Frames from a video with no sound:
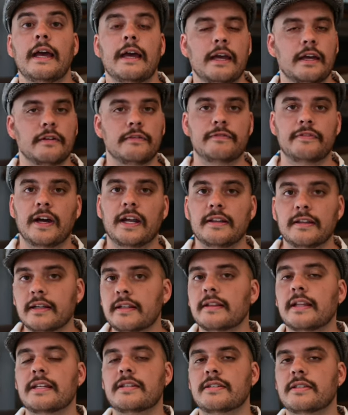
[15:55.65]
And
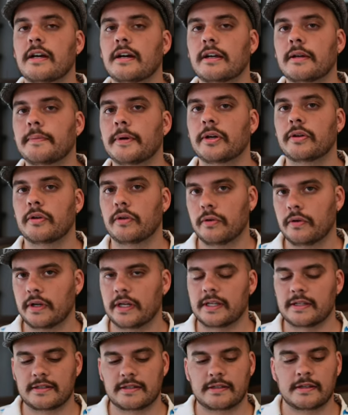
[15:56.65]
finally, let's talk about
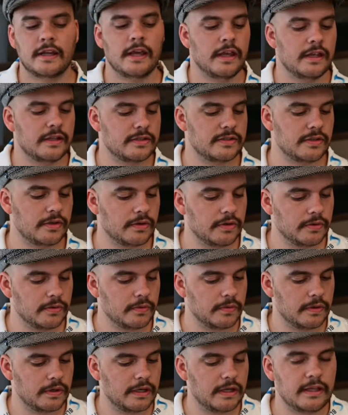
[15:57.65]
noise.
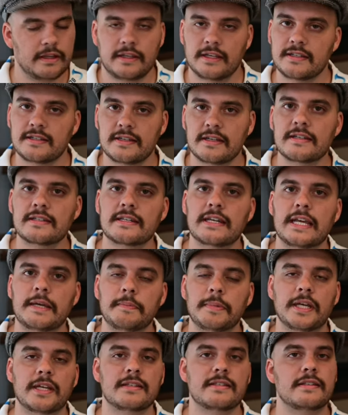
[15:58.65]
So this is an
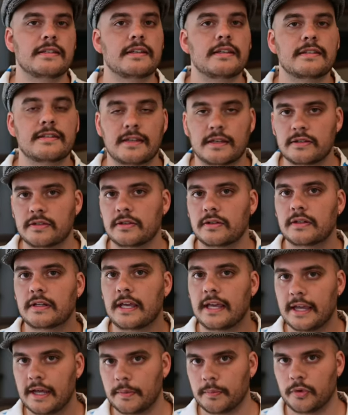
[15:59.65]
APS-C censored
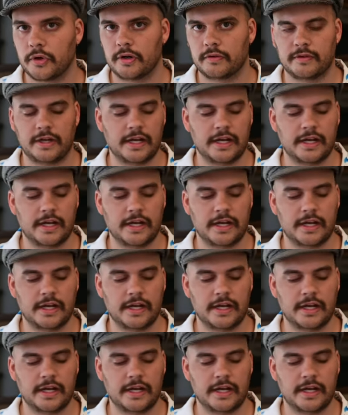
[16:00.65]
camera,